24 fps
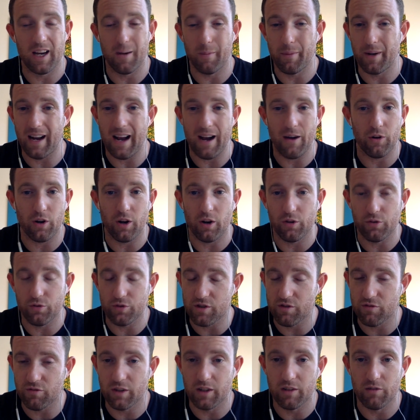I mean, alcohol
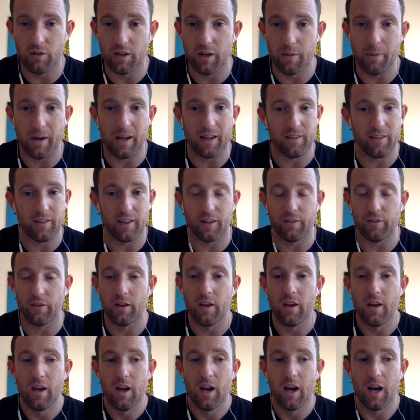is a really really bad thing
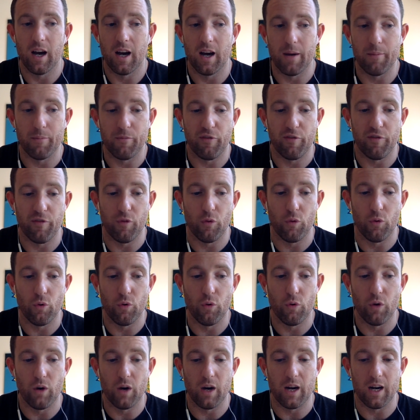
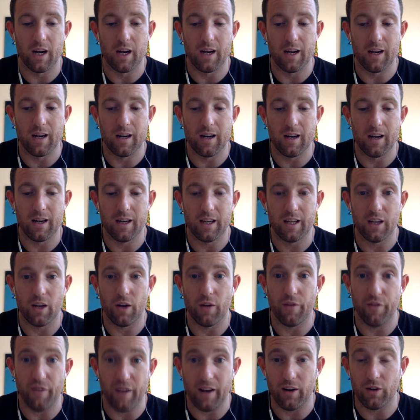for uh, you know
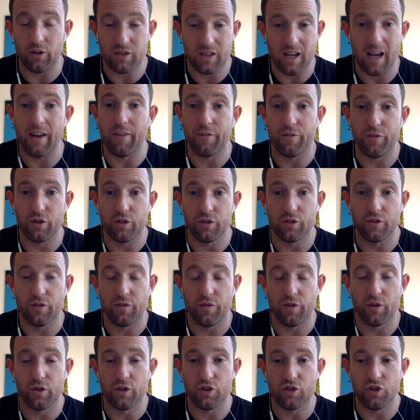fat loss and for,
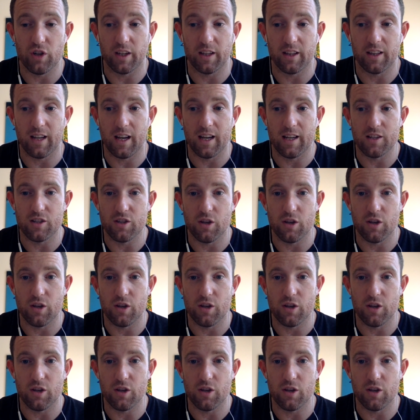for strength gain.